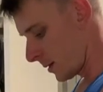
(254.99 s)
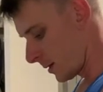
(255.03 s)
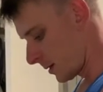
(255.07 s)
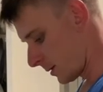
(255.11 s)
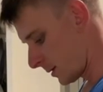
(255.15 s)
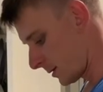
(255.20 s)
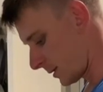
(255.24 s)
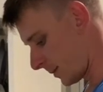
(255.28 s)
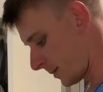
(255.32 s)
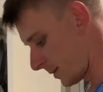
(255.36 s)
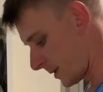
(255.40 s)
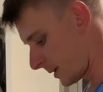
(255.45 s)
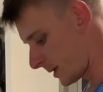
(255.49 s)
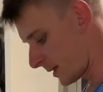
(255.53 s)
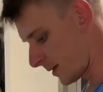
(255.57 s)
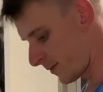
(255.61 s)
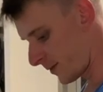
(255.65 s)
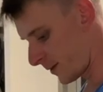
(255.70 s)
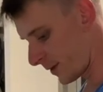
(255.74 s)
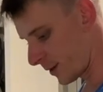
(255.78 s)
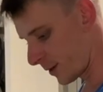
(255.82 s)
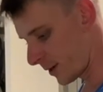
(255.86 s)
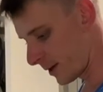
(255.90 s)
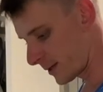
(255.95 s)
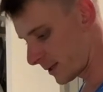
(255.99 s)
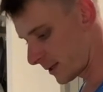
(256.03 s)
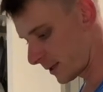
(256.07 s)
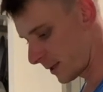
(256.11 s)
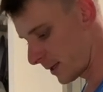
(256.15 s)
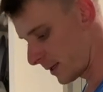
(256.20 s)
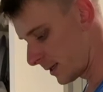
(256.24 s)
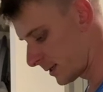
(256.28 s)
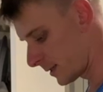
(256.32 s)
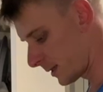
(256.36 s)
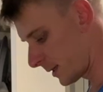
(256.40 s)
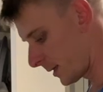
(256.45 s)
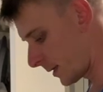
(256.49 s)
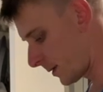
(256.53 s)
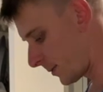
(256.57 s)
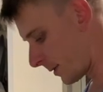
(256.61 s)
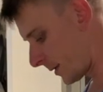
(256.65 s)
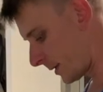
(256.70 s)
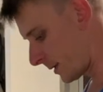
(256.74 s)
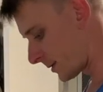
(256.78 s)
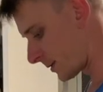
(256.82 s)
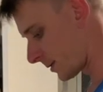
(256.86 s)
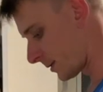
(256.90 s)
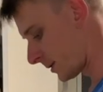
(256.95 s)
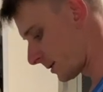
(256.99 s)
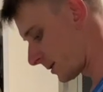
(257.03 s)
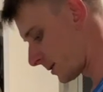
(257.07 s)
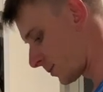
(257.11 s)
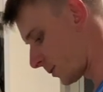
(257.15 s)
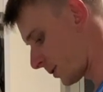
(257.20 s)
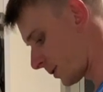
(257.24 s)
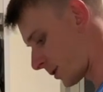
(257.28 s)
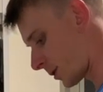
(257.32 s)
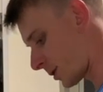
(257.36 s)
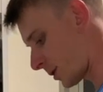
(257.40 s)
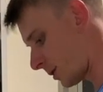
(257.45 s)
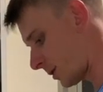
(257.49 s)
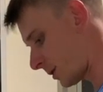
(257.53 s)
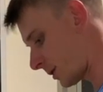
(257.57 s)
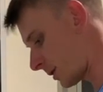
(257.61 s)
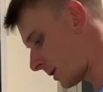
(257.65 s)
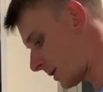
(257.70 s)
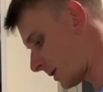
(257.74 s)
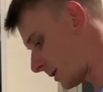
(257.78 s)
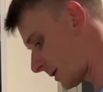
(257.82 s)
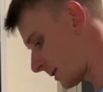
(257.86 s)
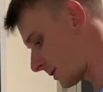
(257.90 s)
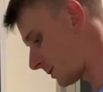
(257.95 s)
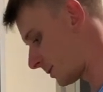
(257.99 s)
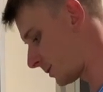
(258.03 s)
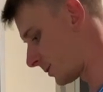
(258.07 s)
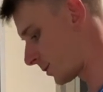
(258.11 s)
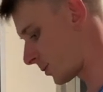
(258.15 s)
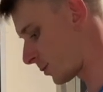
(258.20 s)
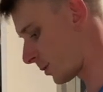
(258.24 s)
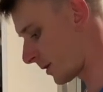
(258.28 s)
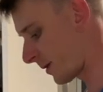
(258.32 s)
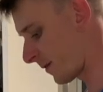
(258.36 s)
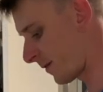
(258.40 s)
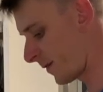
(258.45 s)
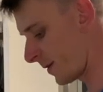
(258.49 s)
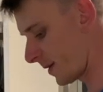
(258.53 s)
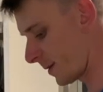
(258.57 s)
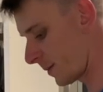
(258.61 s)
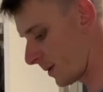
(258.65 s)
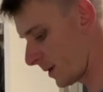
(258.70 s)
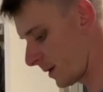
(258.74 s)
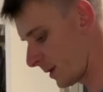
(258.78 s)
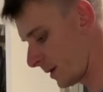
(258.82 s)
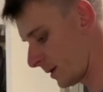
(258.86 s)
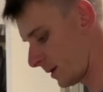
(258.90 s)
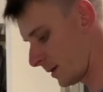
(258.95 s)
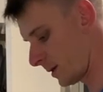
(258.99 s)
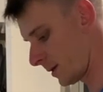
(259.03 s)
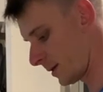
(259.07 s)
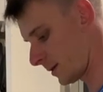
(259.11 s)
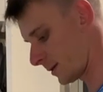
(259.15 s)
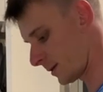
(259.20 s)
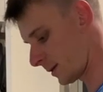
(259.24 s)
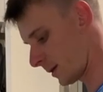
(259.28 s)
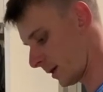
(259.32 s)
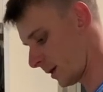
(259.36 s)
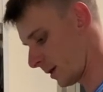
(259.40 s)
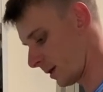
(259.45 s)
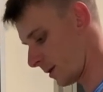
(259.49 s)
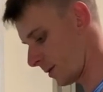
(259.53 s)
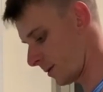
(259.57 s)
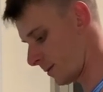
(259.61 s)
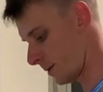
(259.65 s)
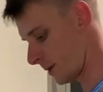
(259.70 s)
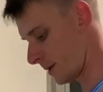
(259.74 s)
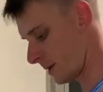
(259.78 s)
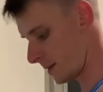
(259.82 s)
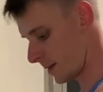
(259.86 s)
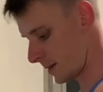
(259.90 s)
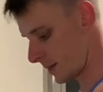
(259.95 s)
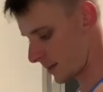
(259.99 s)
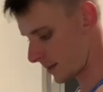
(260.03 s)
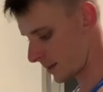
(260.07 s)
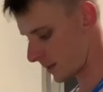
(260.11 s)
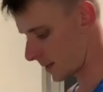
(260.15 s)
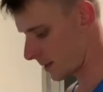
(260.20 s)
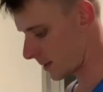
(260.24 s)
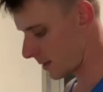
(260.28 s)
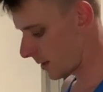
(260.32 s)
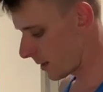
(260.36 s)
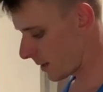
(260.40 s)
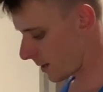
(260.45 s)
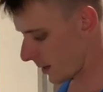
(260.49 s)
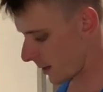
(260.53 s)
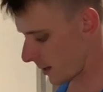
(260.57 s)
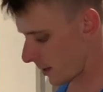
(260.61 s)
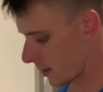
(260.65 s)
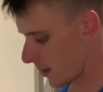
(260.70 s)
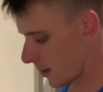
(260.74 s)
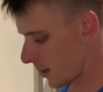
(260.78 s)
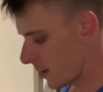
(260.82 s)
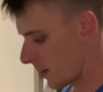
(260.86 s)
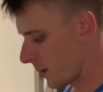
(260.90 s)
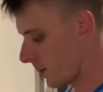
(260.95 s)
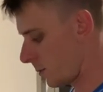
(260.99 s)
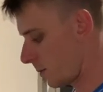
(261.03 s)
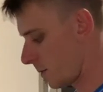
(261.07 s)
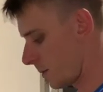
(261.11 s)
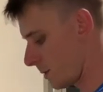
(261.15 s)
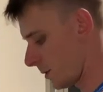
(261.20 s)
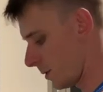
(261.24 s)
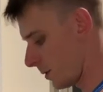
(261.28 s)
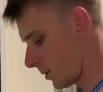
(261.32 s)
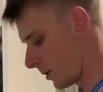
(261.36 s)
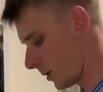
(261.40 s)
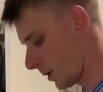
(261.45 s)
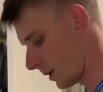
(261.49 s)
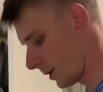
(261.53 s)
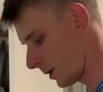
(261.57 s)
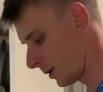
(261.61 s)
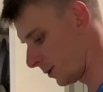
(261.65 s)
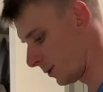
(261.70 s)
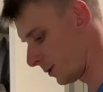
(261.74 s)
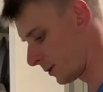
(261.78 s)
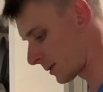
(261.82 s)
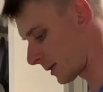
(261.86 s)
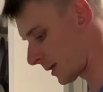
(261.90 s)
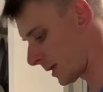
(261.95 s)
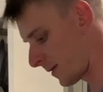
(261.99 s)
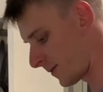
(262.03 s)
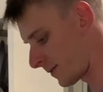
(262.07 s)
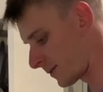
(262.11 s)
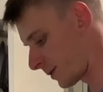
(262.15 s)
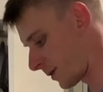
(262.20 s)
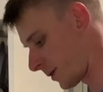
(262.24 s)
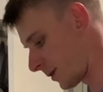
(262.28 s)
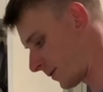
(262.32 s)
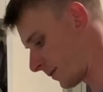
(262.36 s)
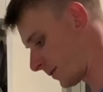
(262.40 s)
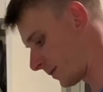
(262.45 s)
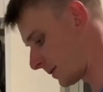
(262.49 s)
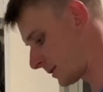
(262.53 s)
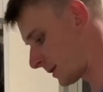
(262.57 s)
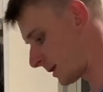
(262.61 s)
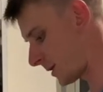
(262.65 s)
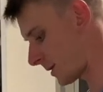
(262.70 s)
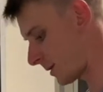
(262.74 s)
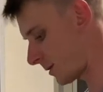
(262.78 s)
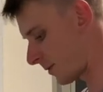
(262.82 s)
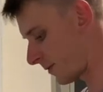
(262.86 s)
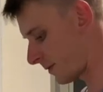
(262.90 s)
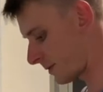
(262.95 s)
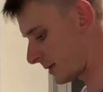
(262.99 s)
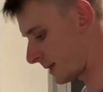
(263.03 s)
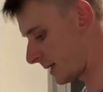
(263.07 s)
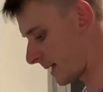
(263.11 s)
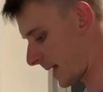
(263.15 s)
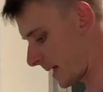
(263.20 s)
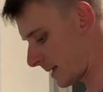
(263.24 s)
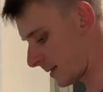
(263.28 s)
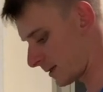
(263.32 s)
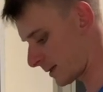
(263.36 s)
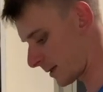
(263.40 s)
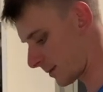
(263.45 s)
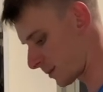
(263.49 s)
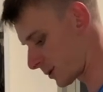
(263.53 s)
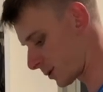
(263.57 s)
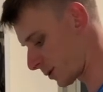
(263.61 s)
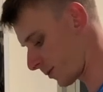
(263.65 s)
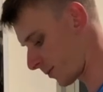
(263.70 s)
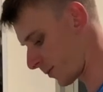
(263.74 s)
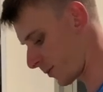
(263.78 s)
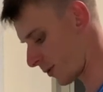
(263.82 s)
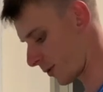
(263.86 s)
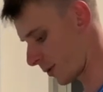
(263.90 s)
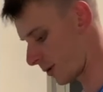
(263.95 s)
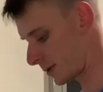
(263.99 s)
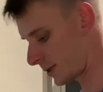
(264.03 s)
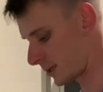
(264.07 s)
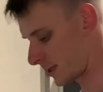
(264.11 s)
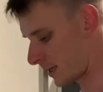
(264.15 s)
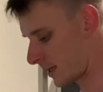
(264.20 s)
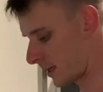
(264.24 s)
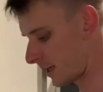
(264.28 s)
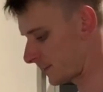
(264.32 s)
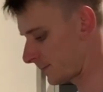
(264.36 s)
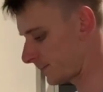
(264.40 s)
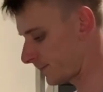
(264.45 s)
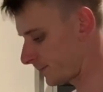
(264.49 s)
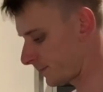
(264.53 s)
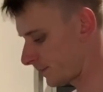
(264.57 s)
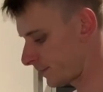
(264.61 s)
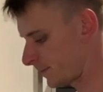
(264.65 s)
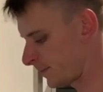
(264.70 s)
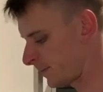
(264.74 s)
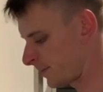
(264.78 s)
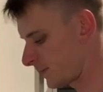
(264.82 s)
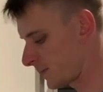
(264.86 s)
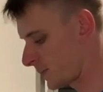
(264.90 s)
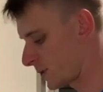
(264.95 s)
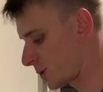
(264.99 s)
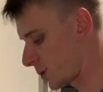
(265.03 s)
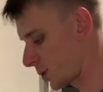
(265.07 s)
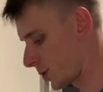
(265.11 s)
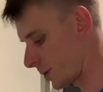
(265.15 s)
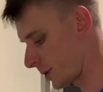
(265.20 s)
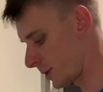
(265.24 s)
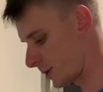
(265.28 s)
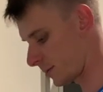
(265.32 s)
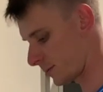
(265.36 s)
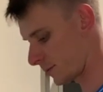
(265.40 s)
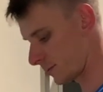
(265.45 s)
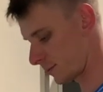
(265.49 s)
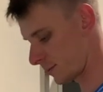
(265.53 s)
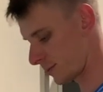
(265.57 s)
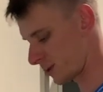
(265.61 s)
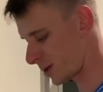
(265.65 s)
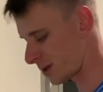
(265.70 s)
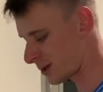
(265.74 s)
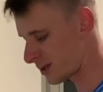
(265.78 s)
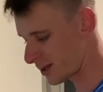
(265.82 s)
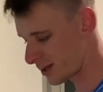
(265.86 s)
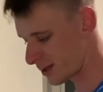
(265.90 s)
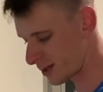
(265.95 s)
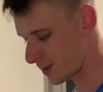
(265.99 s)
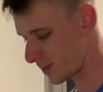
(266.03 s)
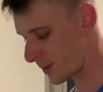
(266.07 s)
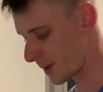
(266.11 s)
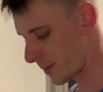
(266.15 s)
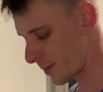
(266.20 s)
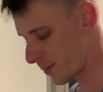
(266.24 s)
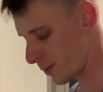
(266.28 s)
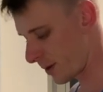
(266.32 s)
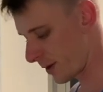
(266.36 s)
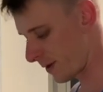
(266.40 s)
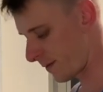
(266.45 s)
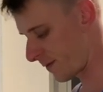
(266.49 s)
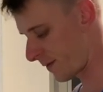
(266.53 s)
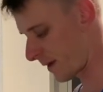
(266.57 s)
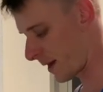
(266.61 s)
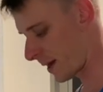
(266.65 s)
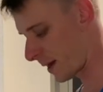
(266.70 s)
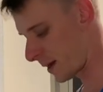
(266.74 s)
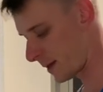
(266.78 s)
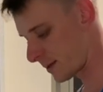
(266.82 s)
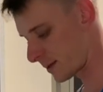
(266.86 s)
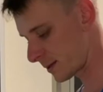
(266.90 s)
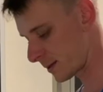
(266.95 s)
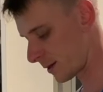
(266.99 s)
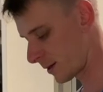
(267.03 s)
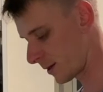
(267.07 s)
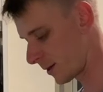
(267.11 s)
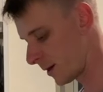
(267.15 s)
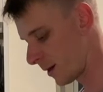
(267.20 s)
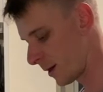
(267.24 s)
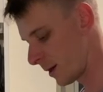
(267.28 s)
something definitely nice and easy anyway. So this is what Nicole and I like to do quite a fair bit, is we will use leftovers and then obviously add some sort of protein to it. Sausage has been pretty fatty, so